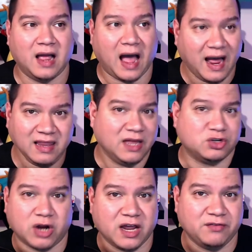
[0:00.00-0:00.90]
I like
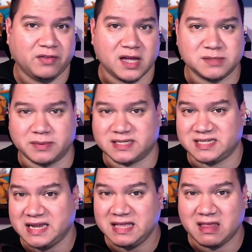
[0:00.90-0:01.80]
dragonflies, but
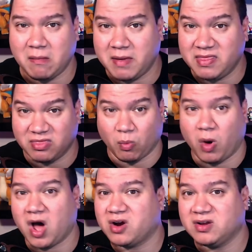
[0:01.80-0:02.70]
seeing them in the
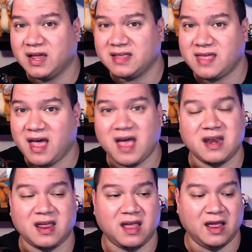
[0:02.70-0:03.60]
water like
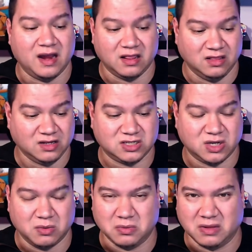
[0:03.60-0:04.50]
that, and it looks
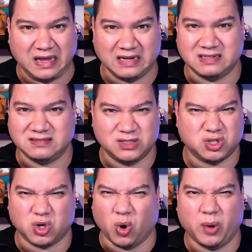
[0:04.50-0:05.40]
so like
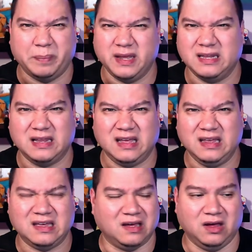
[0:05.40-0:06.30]

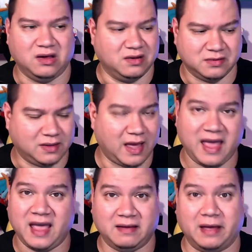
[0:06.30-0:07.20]
scorpion-like, oh,
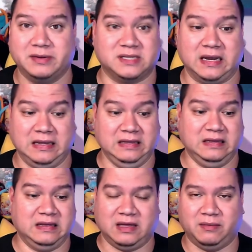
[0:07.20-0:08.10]
I I was like,
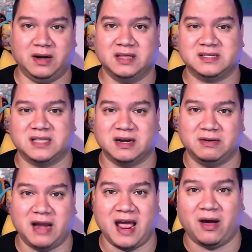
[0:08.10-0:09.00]
ew, get rid of this
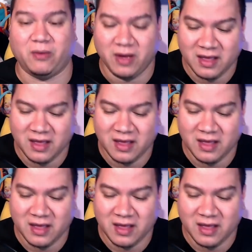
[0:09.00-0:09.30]
thing now.